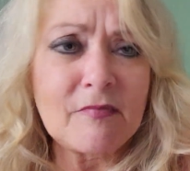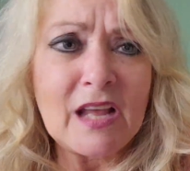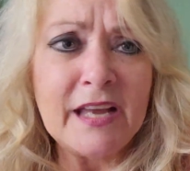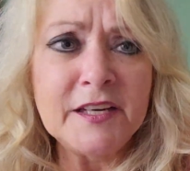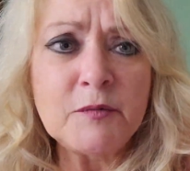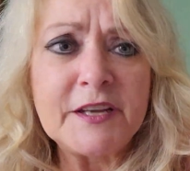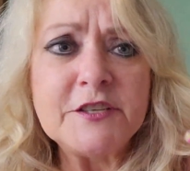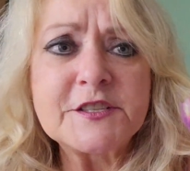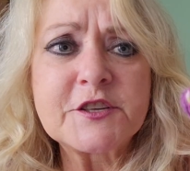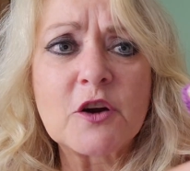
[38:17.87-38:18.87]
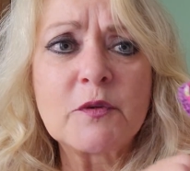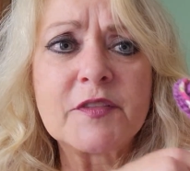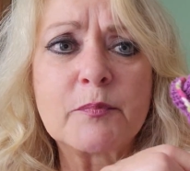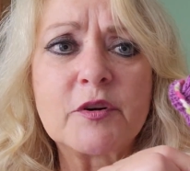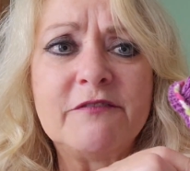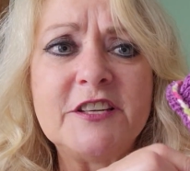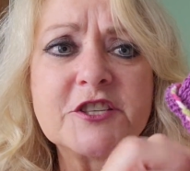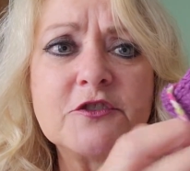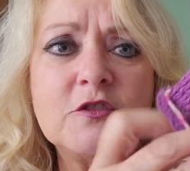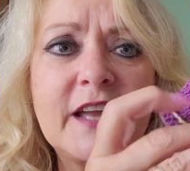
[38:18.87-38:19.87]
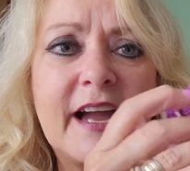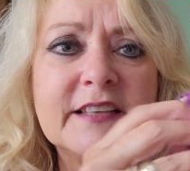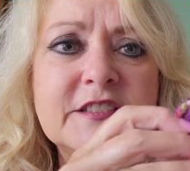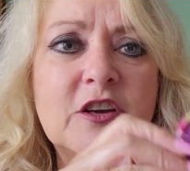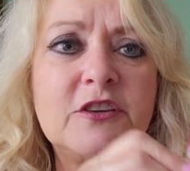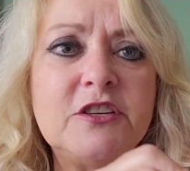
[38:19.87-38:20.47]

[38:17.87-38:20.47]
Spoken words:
Anyway, you start with a provisional cast on.